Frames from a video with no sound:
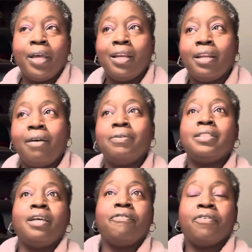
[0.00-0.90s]
And I
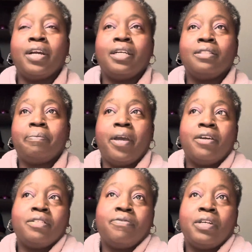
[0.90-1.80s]
would say France,
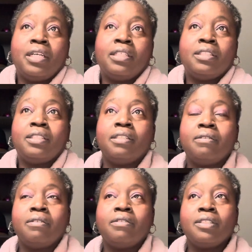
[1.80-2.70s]
Paris, France,
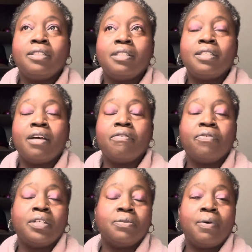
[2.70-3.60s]
and just the south of
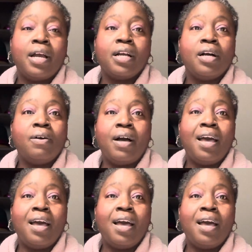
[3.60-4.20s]
France where I go.